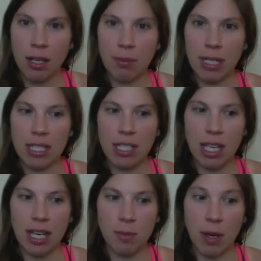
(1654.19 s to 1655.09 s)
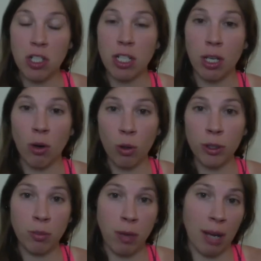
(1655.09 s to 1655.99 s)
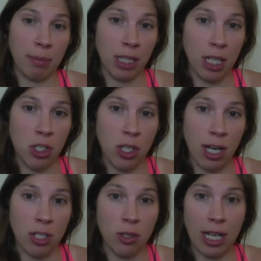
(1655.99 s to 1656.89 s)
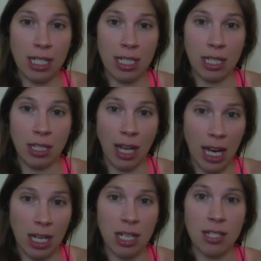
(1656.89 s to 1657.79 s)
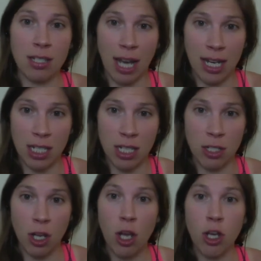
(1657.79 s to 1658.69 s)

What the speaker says: because especially in the older population, as you get to the 80s, 90s,